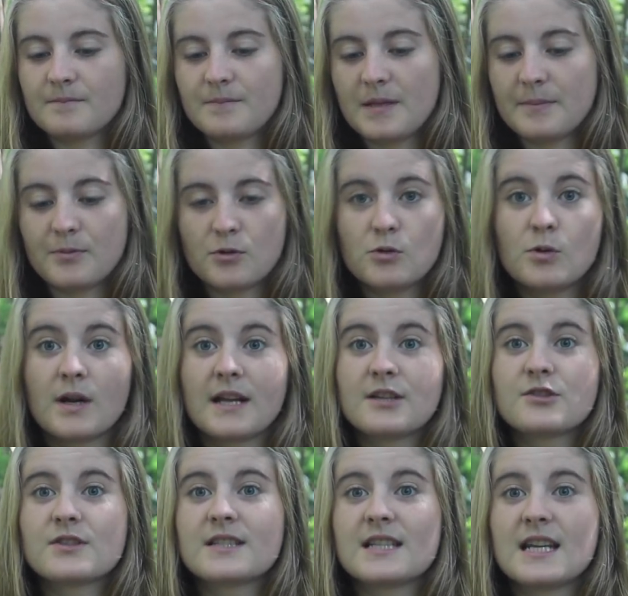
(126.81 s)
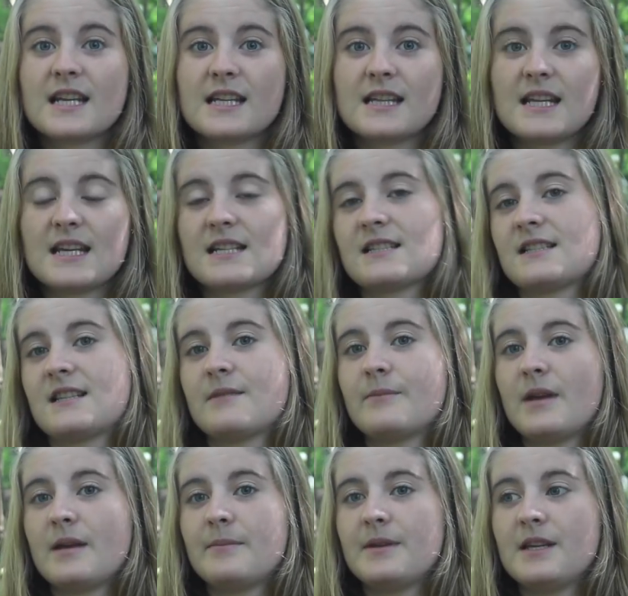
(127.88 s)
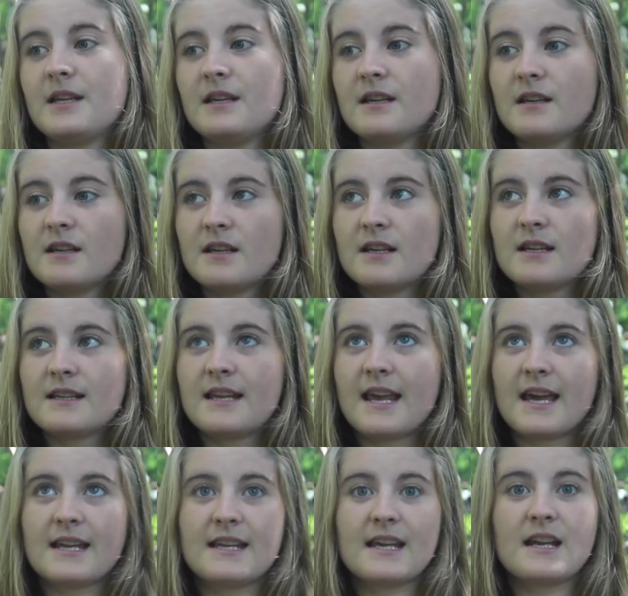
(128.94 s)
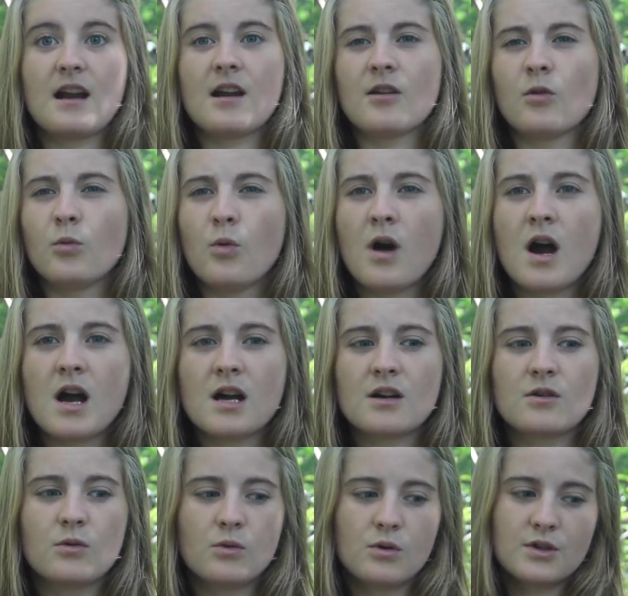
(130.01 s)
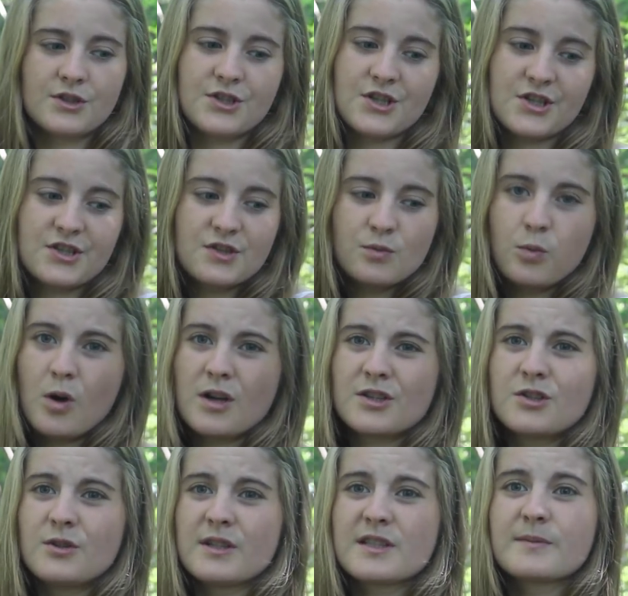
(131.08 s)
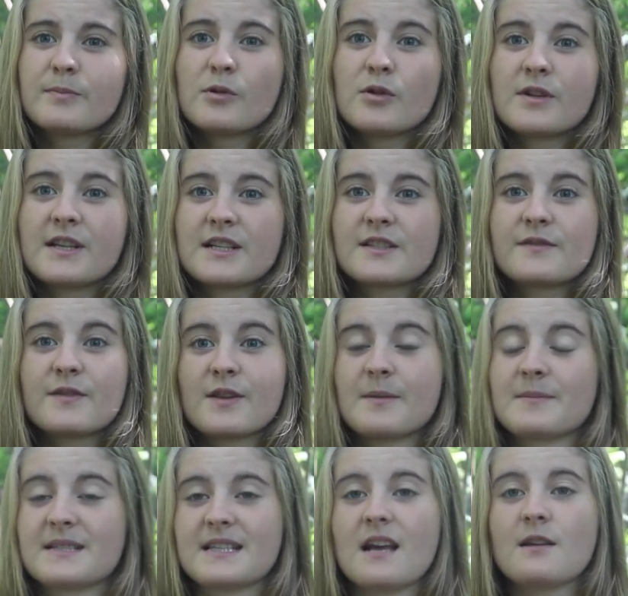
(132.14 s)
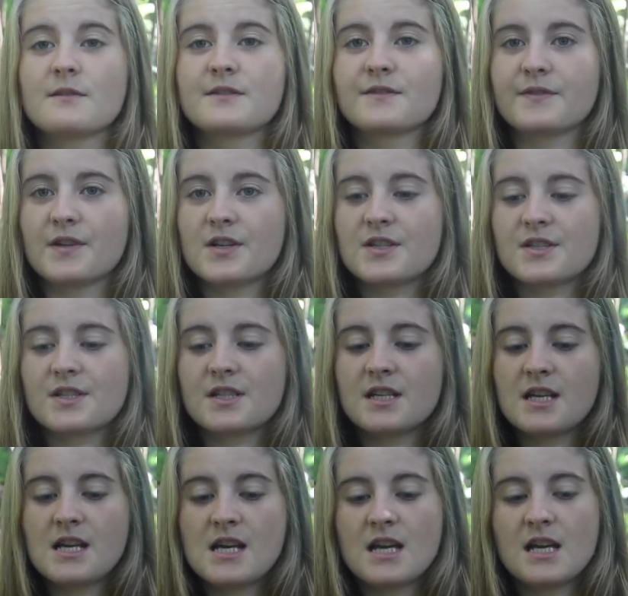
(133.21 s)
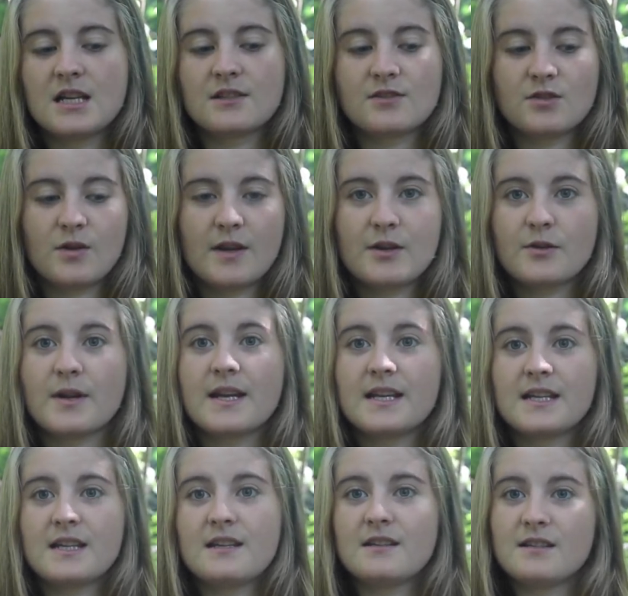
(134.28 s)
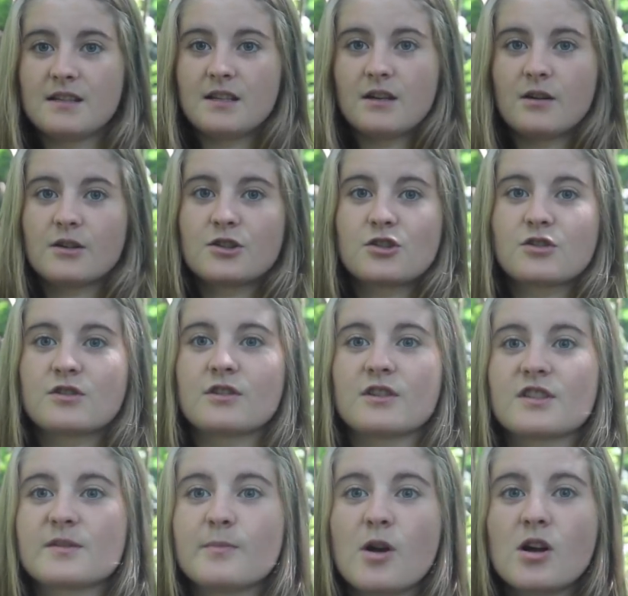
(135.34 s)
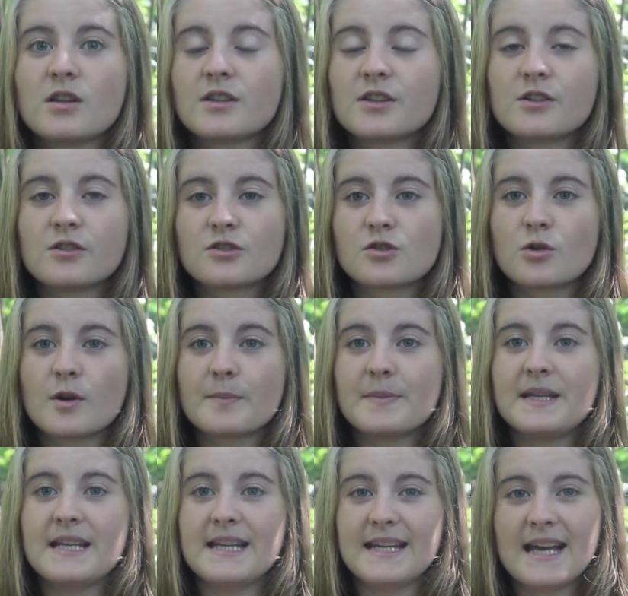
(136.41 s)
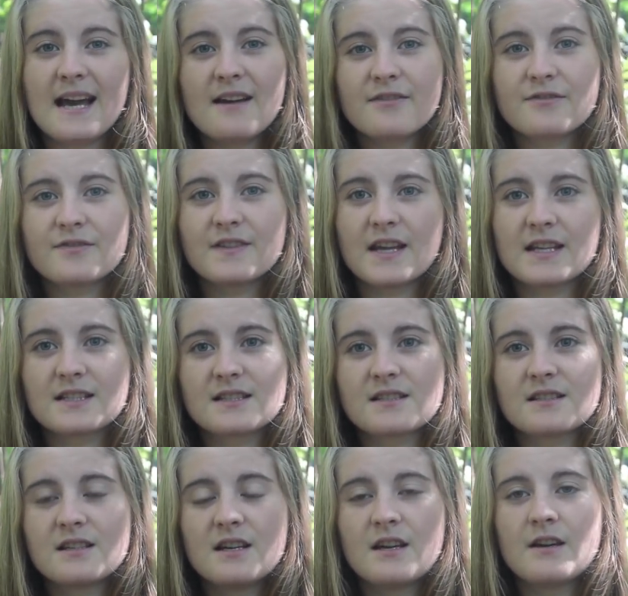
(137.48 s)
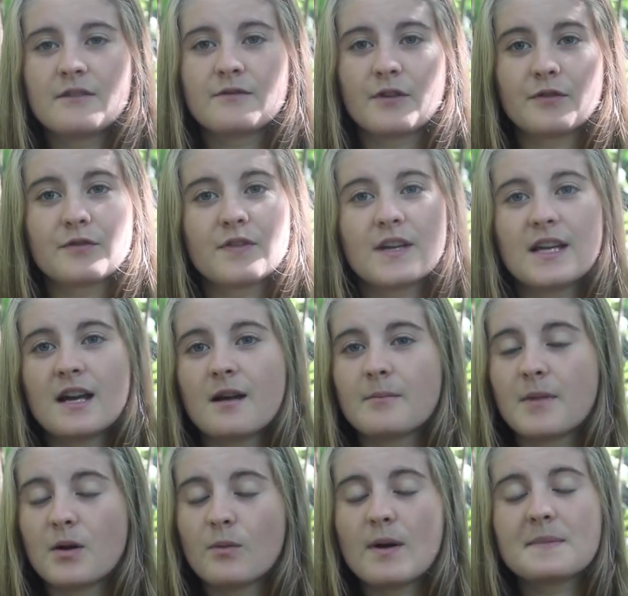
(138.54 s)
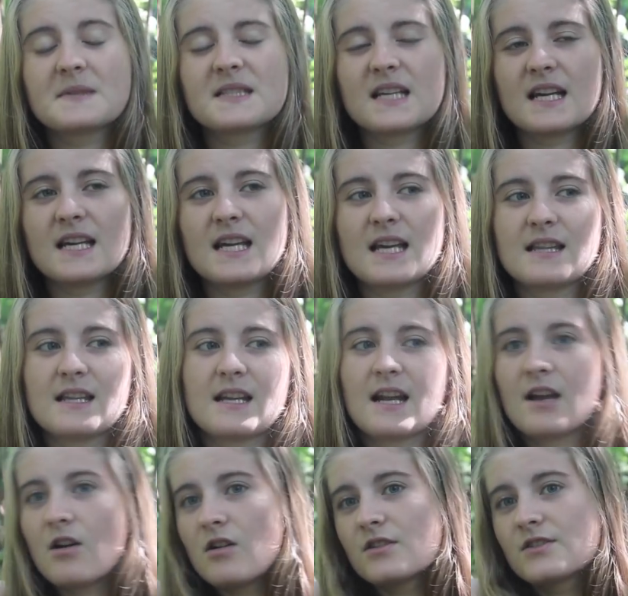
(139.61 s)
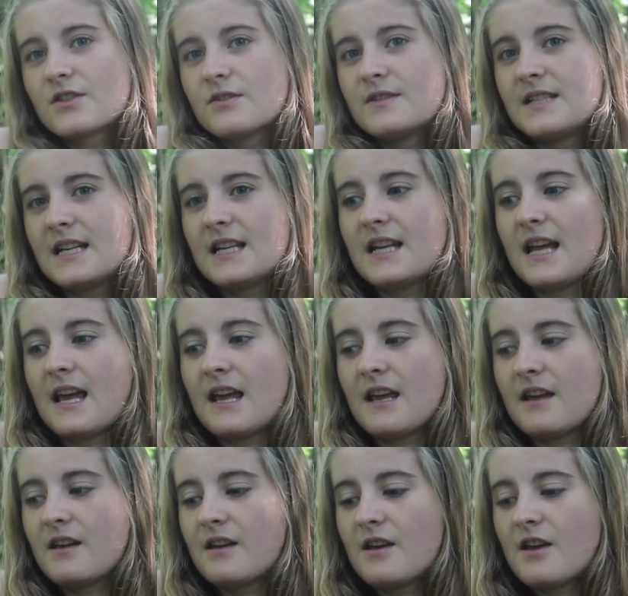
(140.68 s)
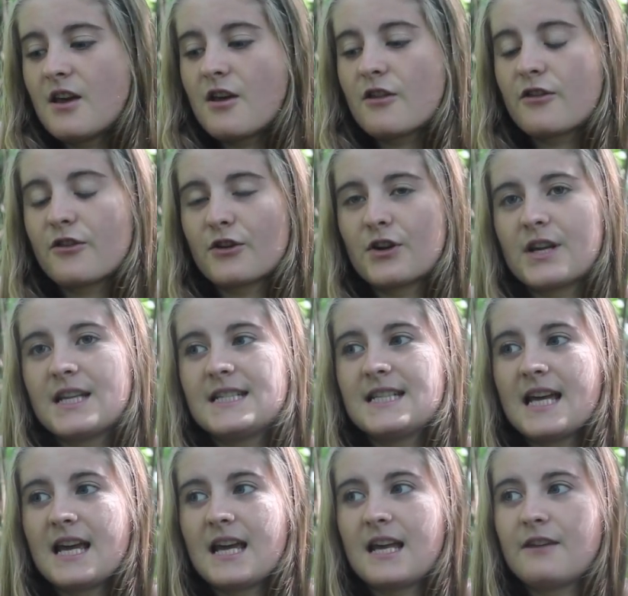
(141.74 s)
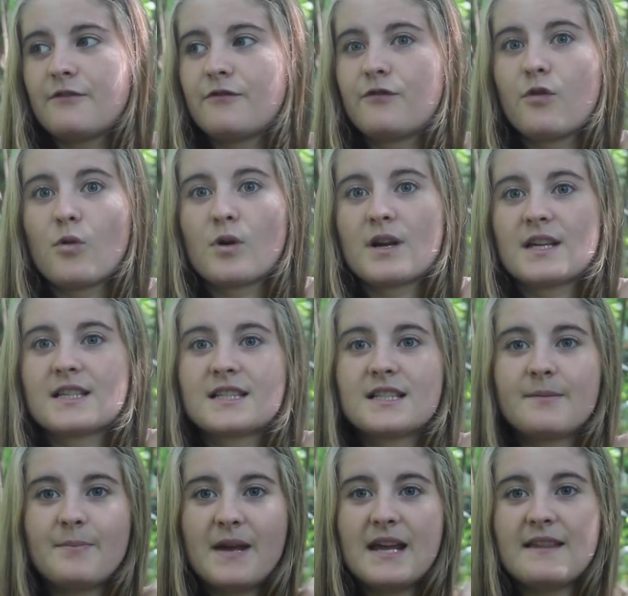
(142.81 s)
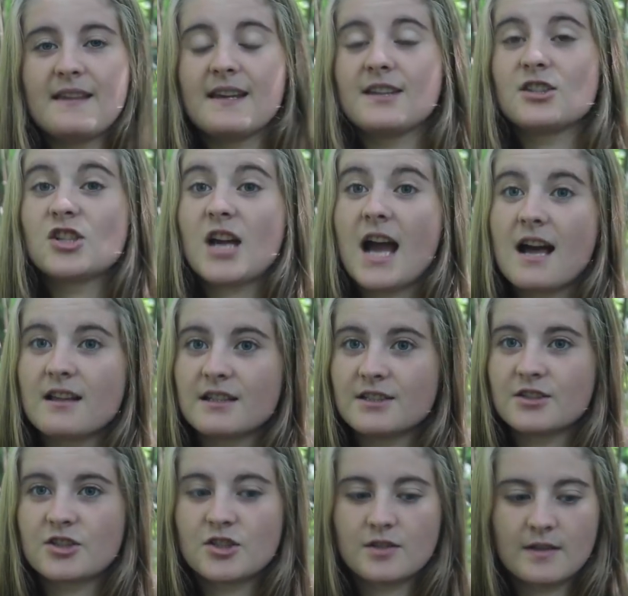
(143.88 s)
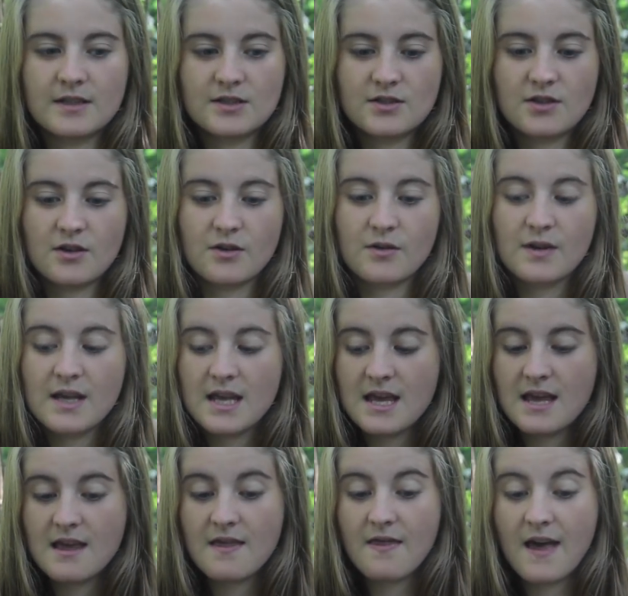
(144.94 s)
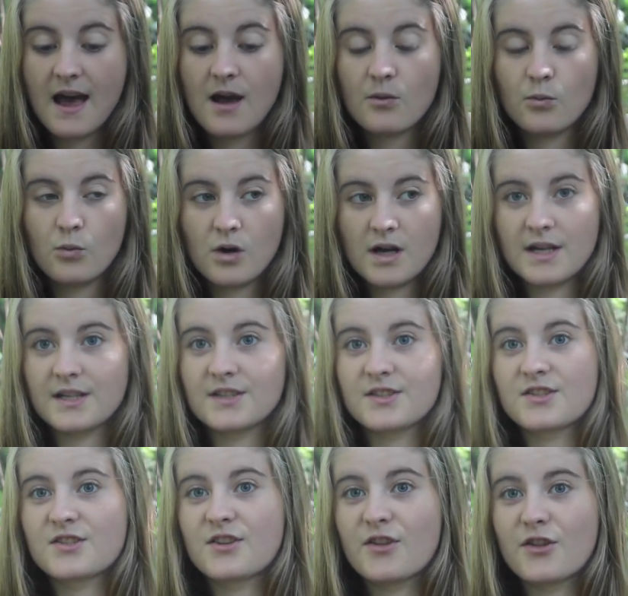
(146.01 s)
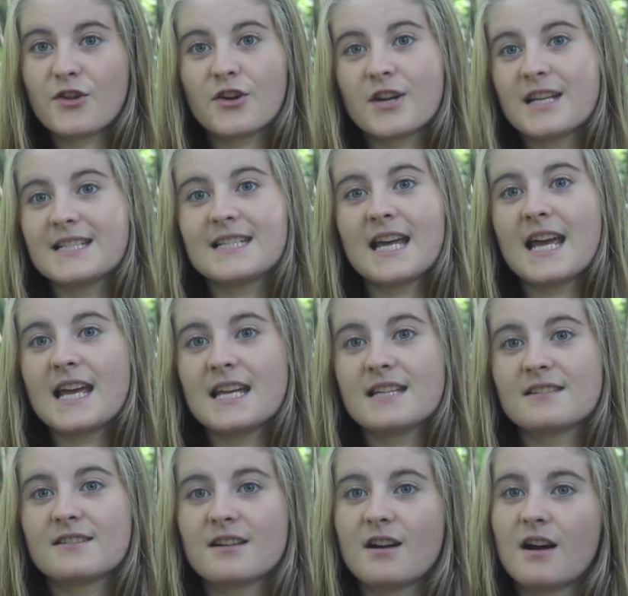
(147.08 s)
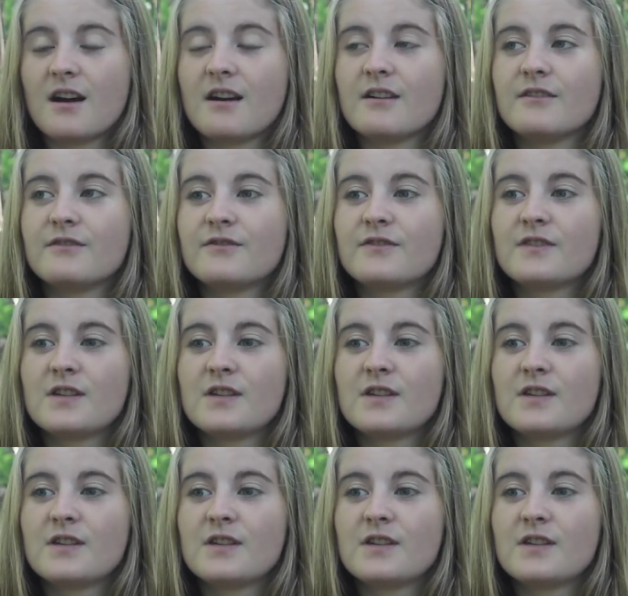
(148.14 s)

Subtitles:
people who are interested in this and maybe can't get on a walk or just want to explore this for themselves first. And so I created a small little short PDF that's for free on my website, and then I also did a 30-day forest bathing challenge. And so that was 30 days of